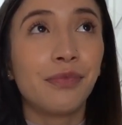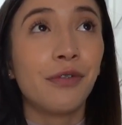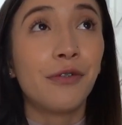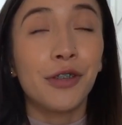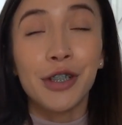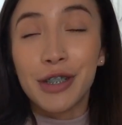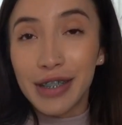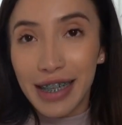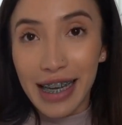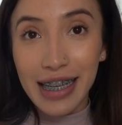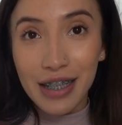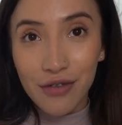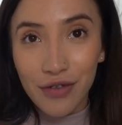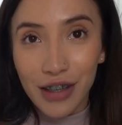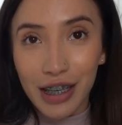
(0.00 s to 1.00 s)
For
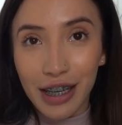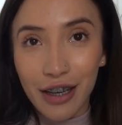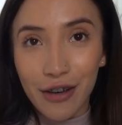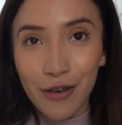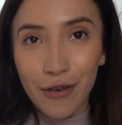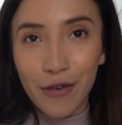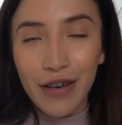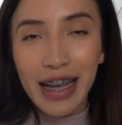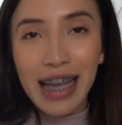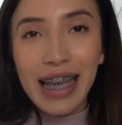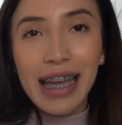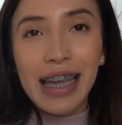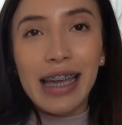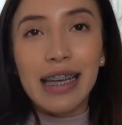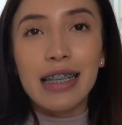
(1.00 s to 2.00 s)
today's video,
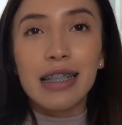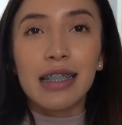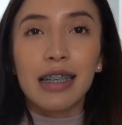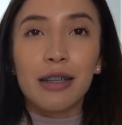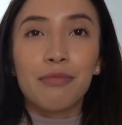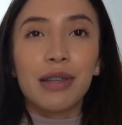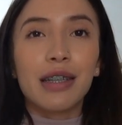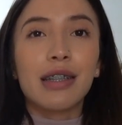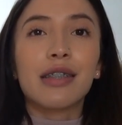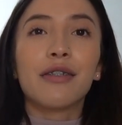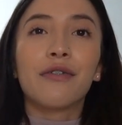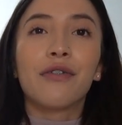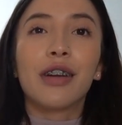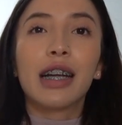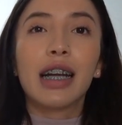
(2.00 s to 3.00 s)
it is going to be a
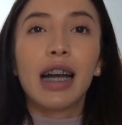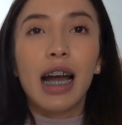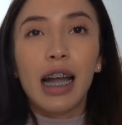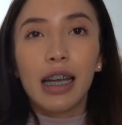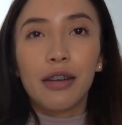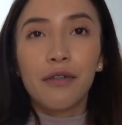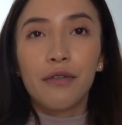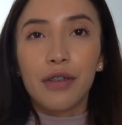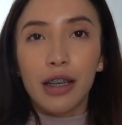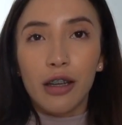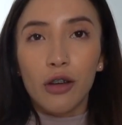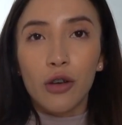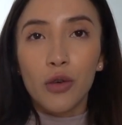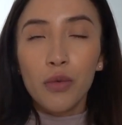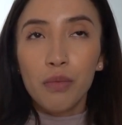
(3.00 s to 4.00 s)
different kind of
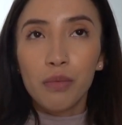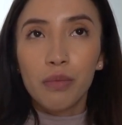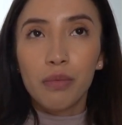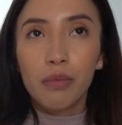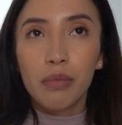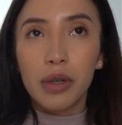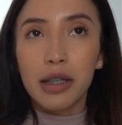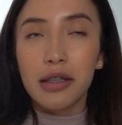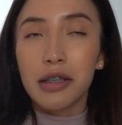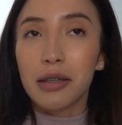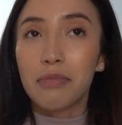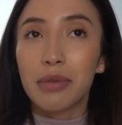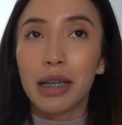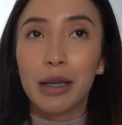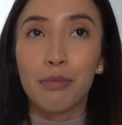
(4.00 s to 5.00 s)
video. It's going
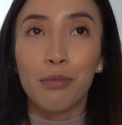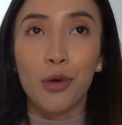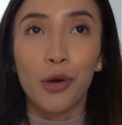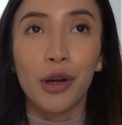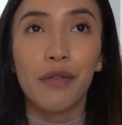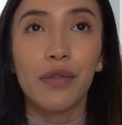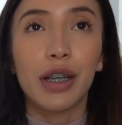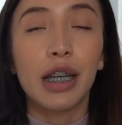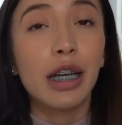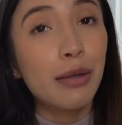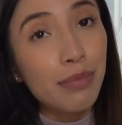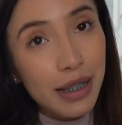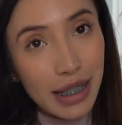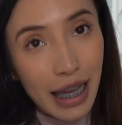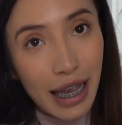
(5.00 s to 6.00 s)
to be more of an
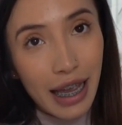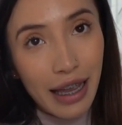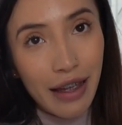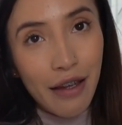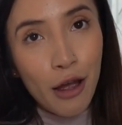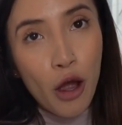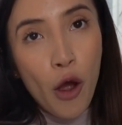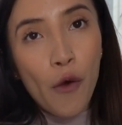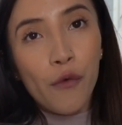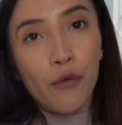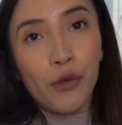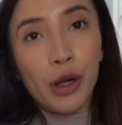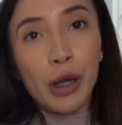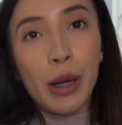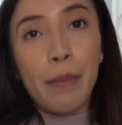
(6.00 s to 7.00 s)
update
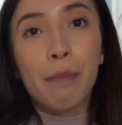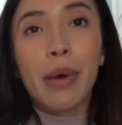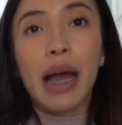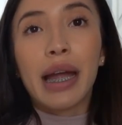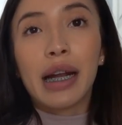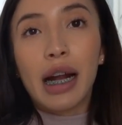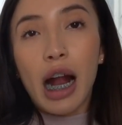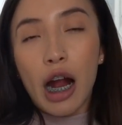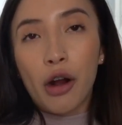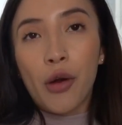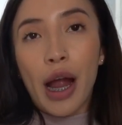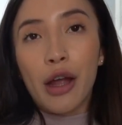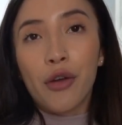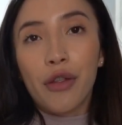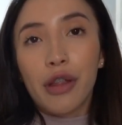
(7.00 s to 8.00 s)
from my
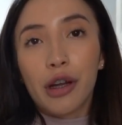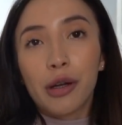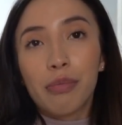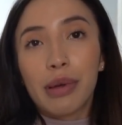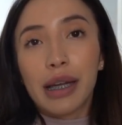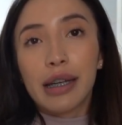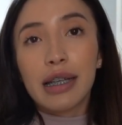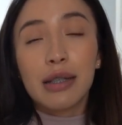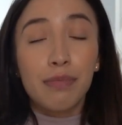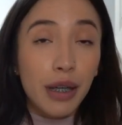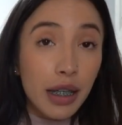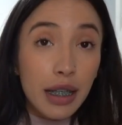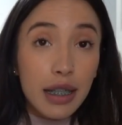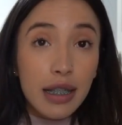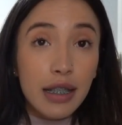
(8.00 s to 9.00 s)
cryotherapy
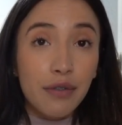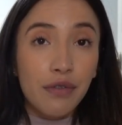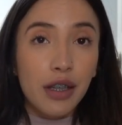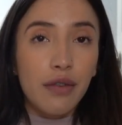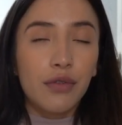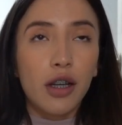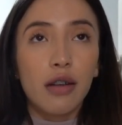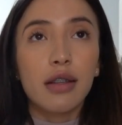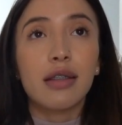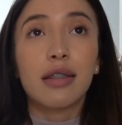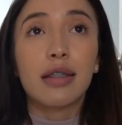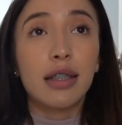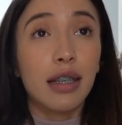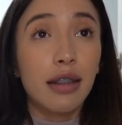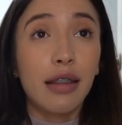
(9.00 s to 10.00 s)
experience. If you have not
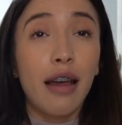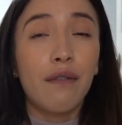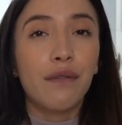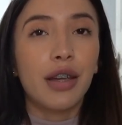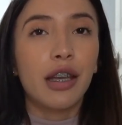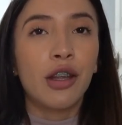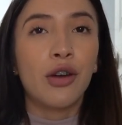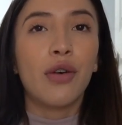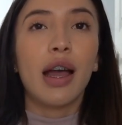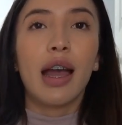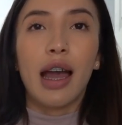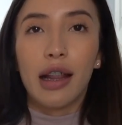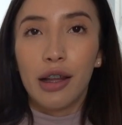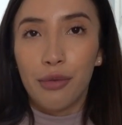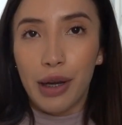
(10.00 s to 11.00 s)
seen that video, I
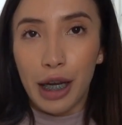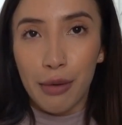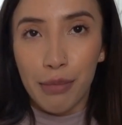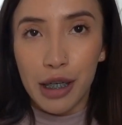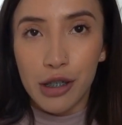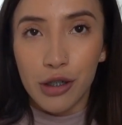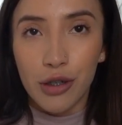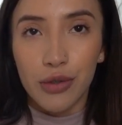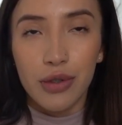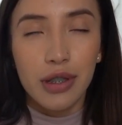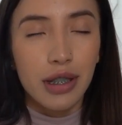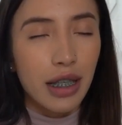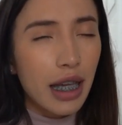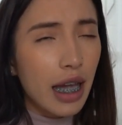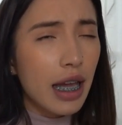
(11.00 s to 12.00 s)
highly recommend you go
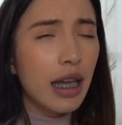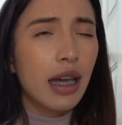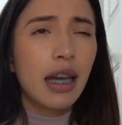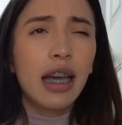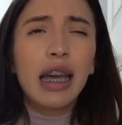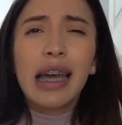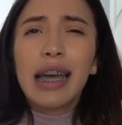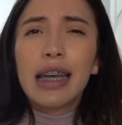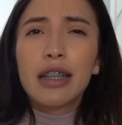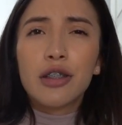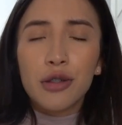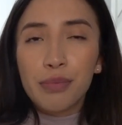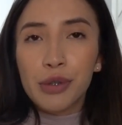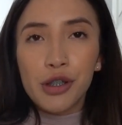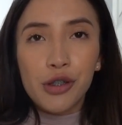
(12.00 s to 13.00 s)
see it.
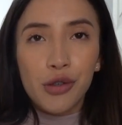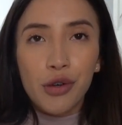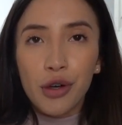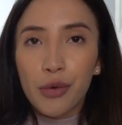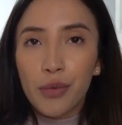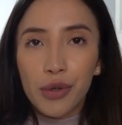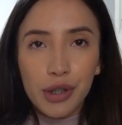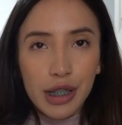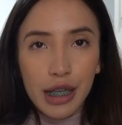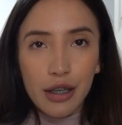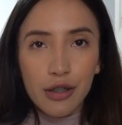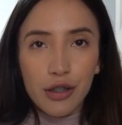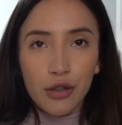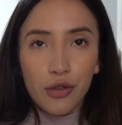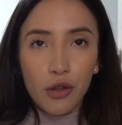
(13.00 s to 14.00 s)
Super short, won't take you
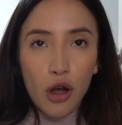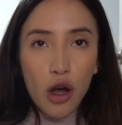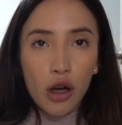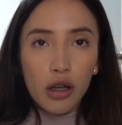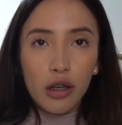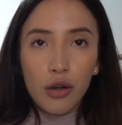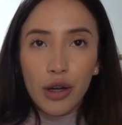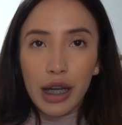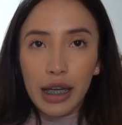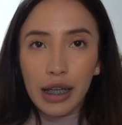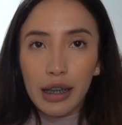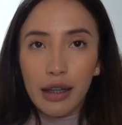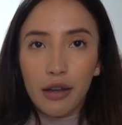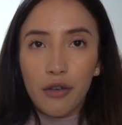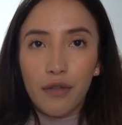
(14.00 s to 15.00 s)
so long. Go ahead and
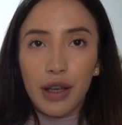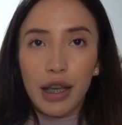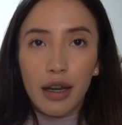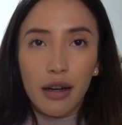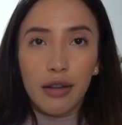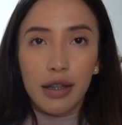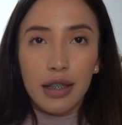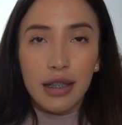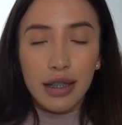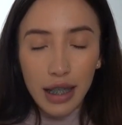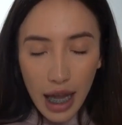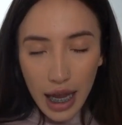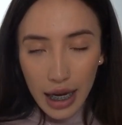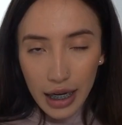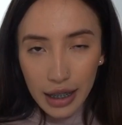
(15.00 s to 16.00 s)
click over here on the
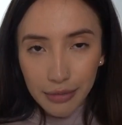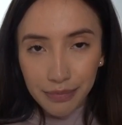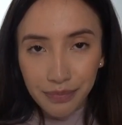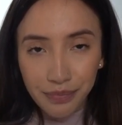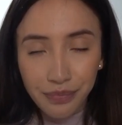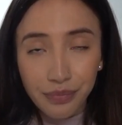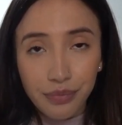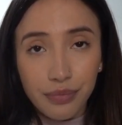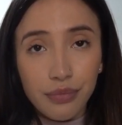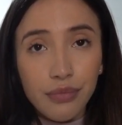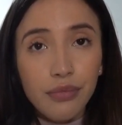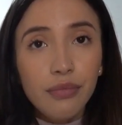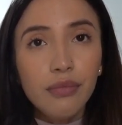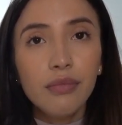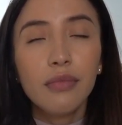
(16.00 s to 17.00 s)
side.
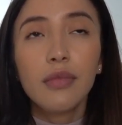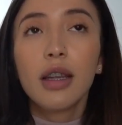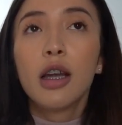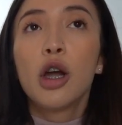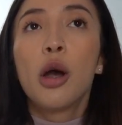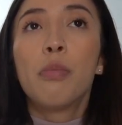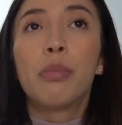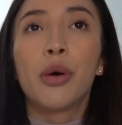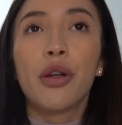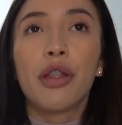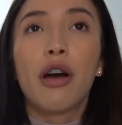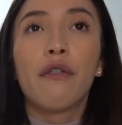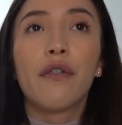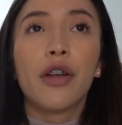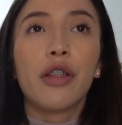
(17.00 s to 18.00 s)
But
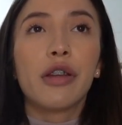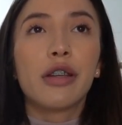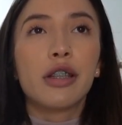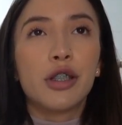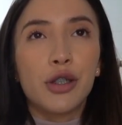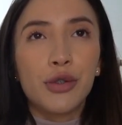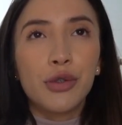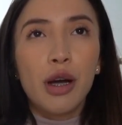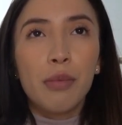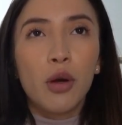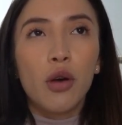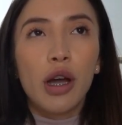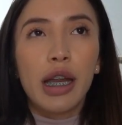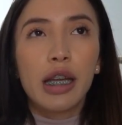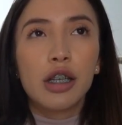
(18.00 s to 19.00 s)
without further ado, I'm gonna
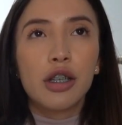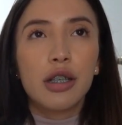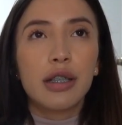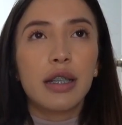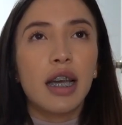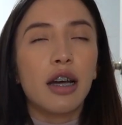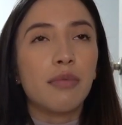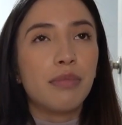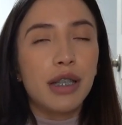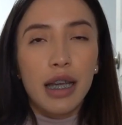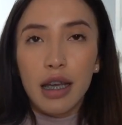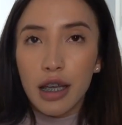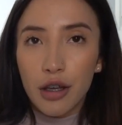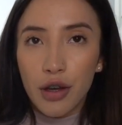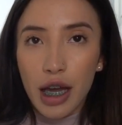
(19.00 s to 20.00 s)
go ahead and just
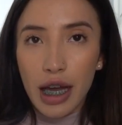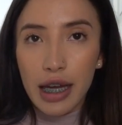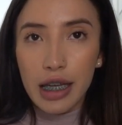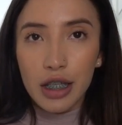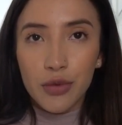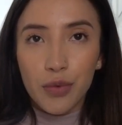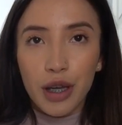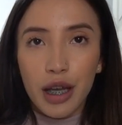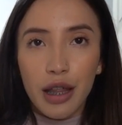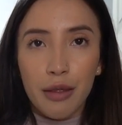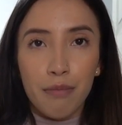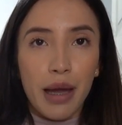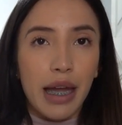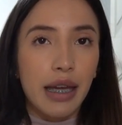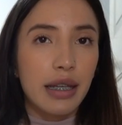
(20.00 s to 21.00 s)
update you guys with
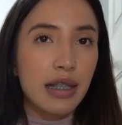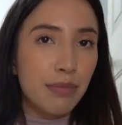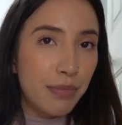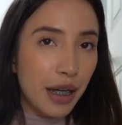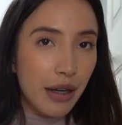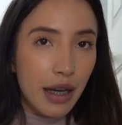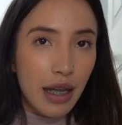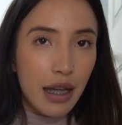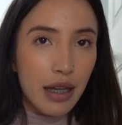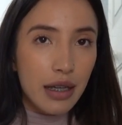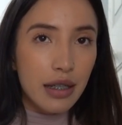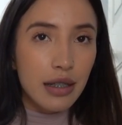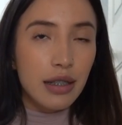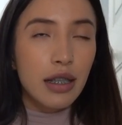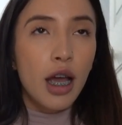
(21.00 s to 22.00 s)
my
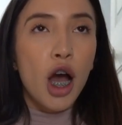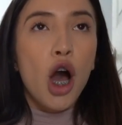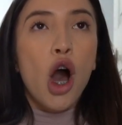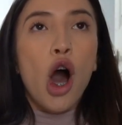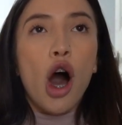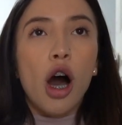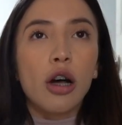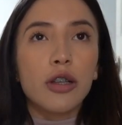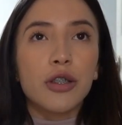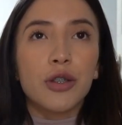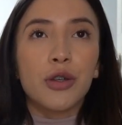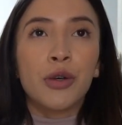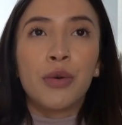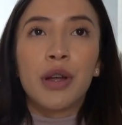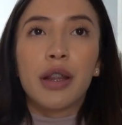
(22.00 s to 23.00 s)
experience,
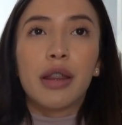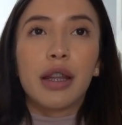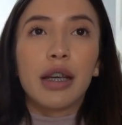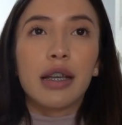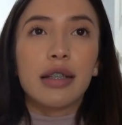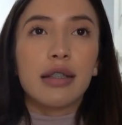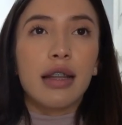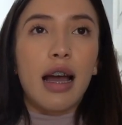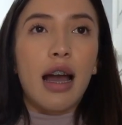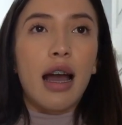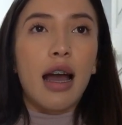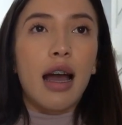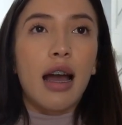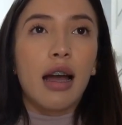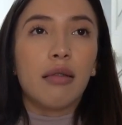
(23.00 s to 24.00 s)
also with things
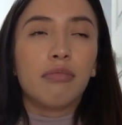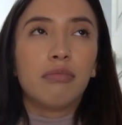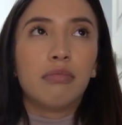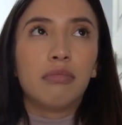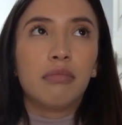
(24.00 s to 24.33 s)
that